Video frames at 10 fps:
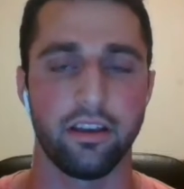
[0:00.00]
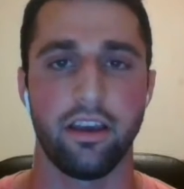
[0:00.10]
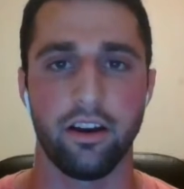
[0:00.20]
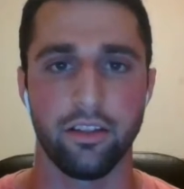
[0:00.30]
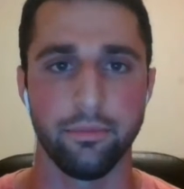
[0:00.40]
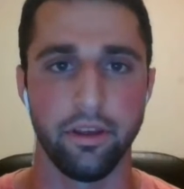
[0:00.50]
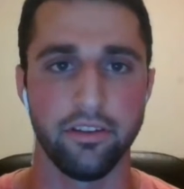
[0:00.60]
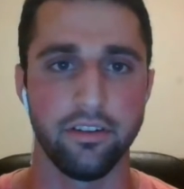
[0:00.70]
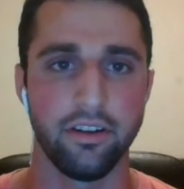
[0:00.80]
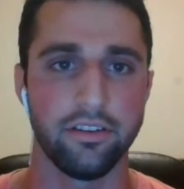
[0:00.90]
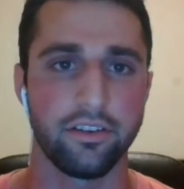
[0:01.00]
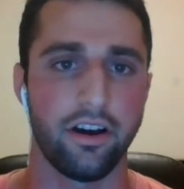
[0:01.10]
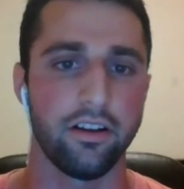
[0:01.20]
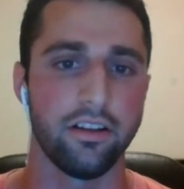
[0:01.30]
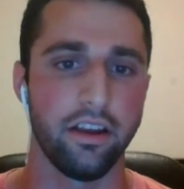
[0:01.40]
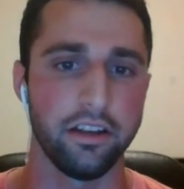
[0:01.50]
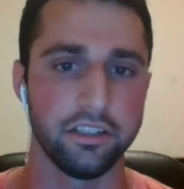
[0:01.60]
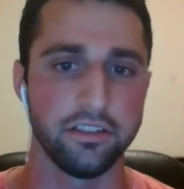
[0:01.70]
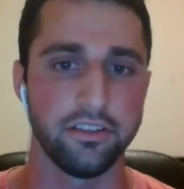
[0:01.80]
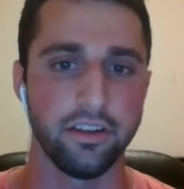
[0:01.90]
taking care of the business, calling
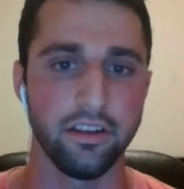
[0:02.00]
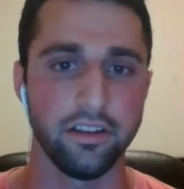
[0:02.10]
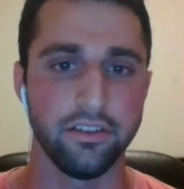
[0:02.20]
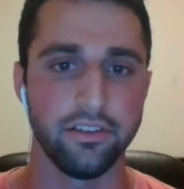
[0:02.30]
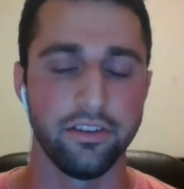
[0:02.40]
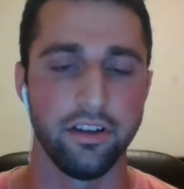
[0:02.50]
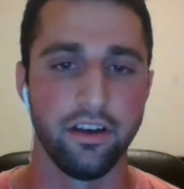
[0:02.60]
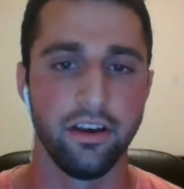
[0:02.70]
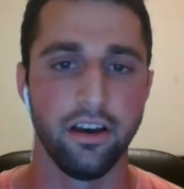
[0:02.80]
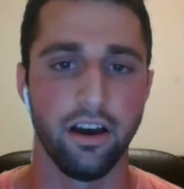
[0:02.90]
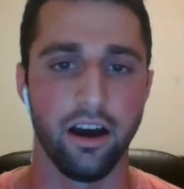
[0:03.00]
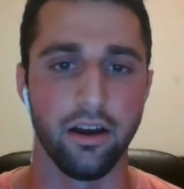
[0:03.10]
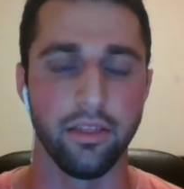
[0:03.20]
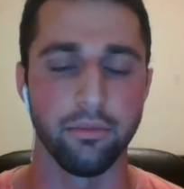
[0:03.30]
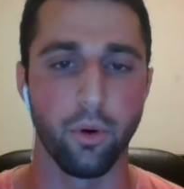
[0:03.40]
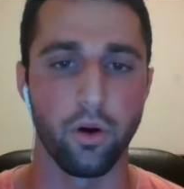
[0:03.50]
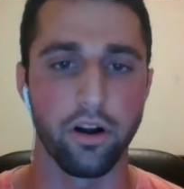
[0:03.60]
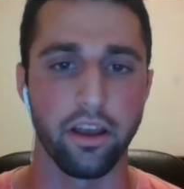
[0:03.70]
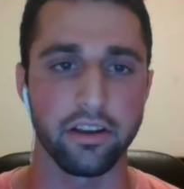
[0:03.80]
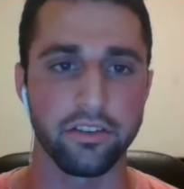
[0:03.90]
agencies in the
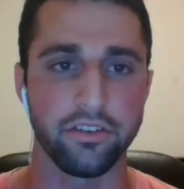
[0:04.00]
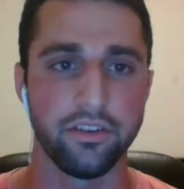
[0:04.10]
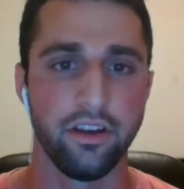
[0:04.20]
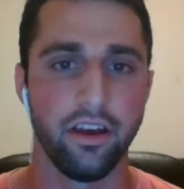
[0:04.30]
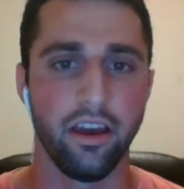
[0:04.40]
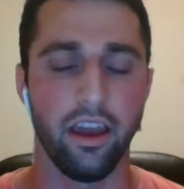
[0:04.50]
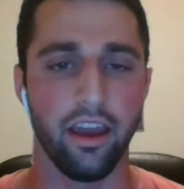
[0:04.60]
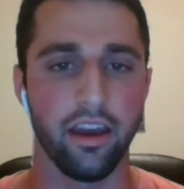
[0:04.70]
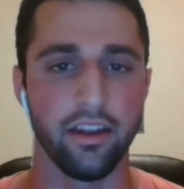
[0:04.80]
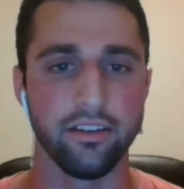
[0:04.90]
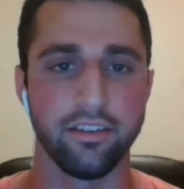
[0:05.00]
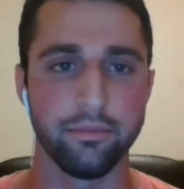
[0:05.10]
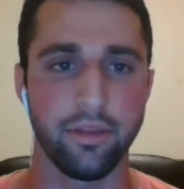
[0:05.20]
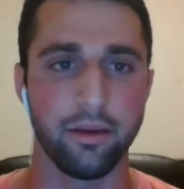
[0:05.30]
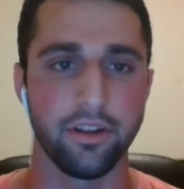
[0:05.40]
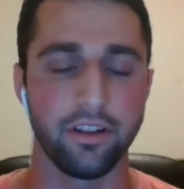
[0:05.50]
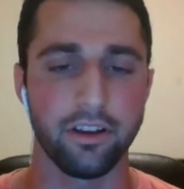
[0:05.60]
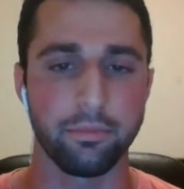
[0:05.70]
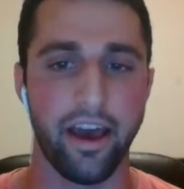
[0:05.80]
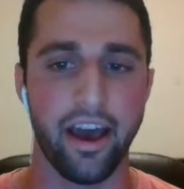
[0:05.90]
mornings. And sometimes I
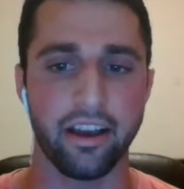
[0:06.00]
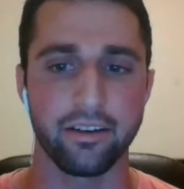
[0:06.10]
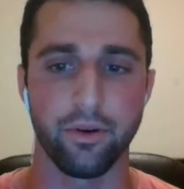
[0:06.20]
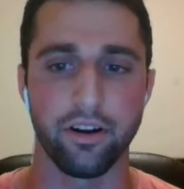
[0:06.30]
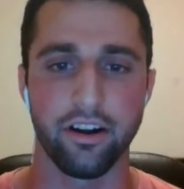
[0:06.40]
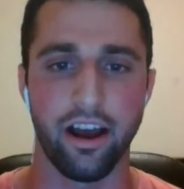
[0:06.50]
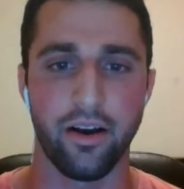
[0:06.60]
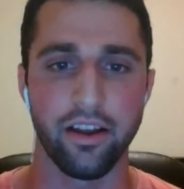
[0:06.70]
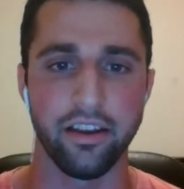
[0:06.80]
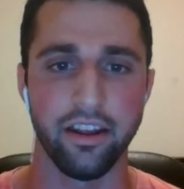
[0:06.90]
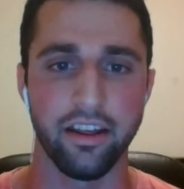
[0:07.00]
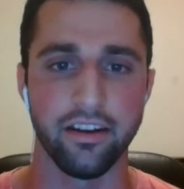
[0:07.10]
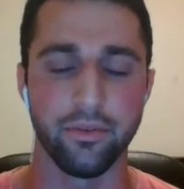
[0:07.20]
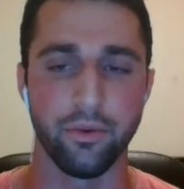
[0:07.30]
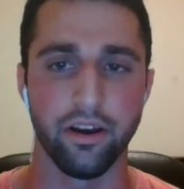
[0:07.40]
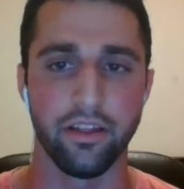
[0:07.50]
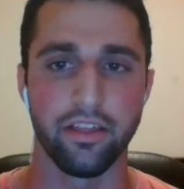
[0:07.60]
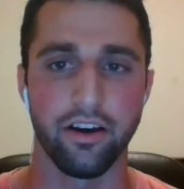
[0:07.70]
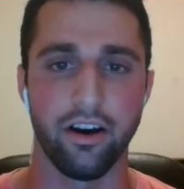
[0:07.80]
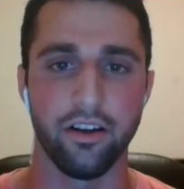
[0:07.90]
look back and wonder how I did it with
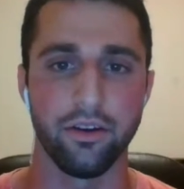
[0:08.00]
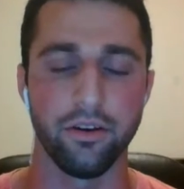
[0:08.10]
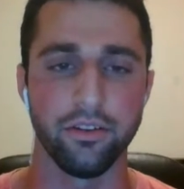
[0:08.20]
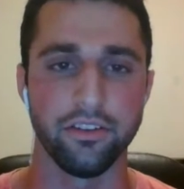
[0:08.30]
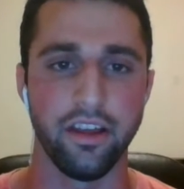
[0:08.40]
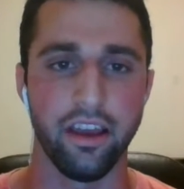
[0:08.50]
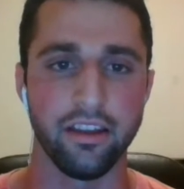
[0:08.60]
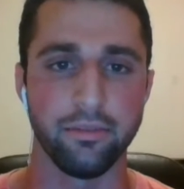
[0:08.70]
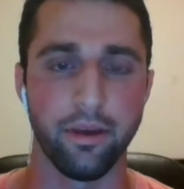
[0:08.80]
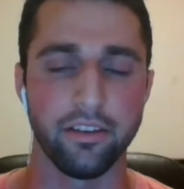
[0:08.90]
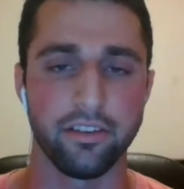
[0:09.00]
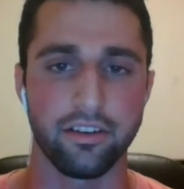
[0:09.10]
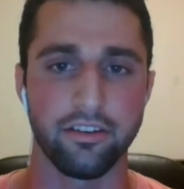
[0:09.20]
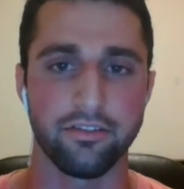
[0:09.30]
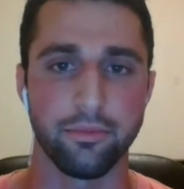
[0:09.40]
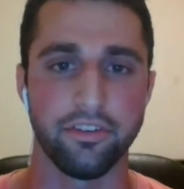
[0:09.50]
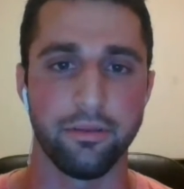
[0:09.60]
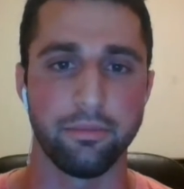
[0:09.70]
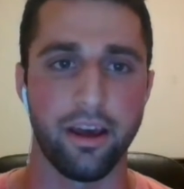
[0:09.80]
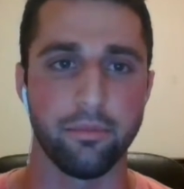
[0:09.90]
all those days, basically from
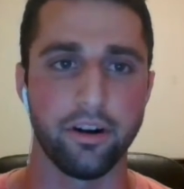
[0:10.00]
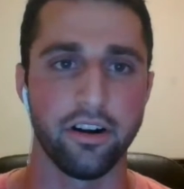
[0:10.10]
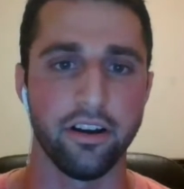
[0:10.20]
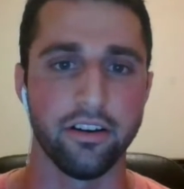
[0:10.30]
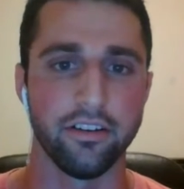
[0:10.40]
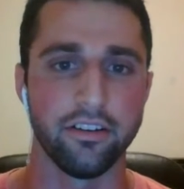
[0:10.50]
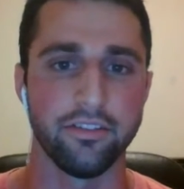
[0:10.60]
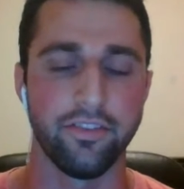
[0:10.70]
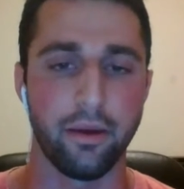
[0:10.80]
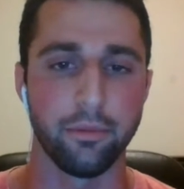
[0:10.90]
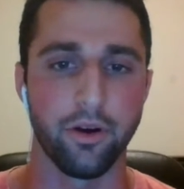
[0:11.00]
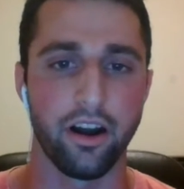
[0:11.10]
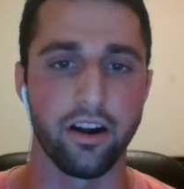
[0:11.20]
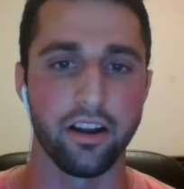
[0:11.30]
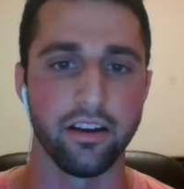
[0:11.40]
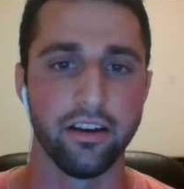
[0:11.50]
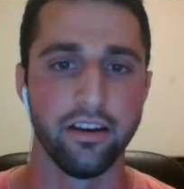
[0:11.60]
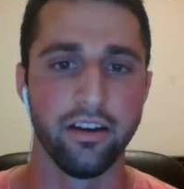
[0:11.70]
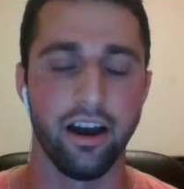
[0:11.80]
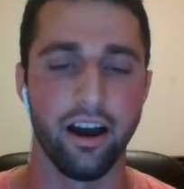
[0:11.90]
September to February.
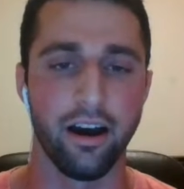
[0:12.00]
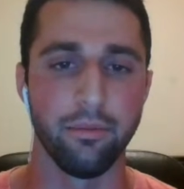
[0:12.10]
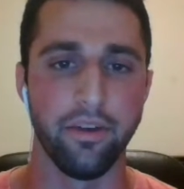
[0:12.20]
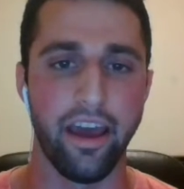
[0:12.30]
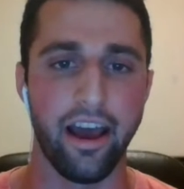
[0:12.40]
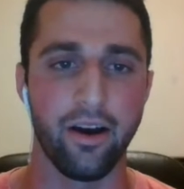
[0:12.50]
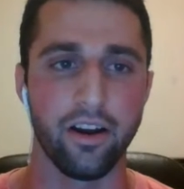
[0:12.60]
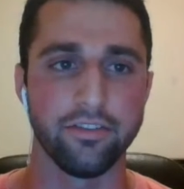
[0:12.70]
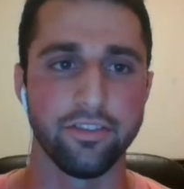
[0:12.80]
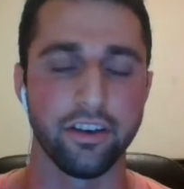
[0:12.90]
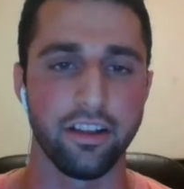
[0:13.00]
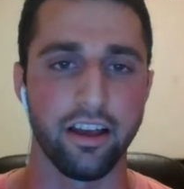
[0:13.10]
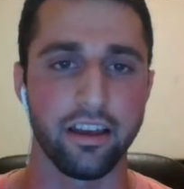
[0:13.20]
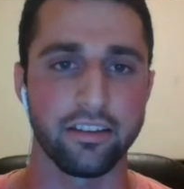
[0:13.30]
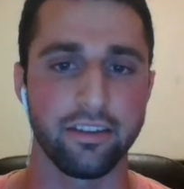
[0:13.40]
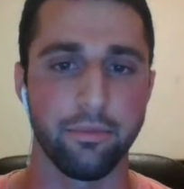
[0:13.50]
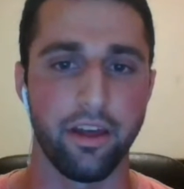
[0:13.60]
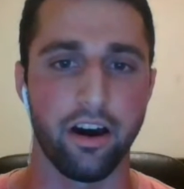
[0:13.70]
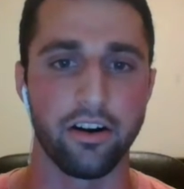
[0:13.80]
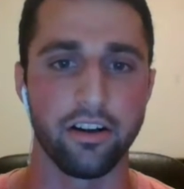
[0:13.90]
Now I feel like some of
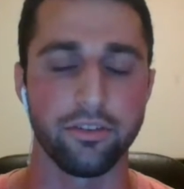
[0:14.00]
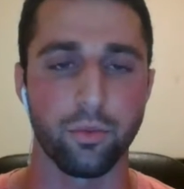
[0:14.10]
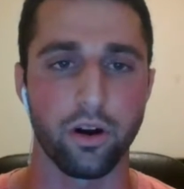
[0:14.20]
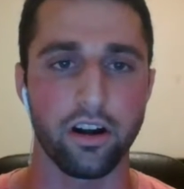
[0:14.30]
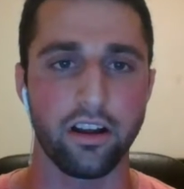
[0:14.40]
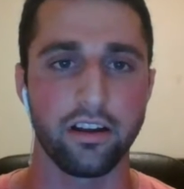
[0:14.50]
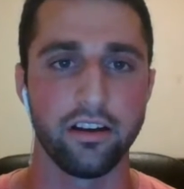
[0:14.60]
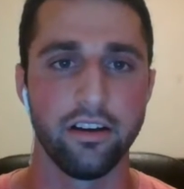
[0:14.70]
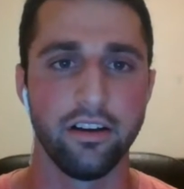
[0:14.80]
the hardest work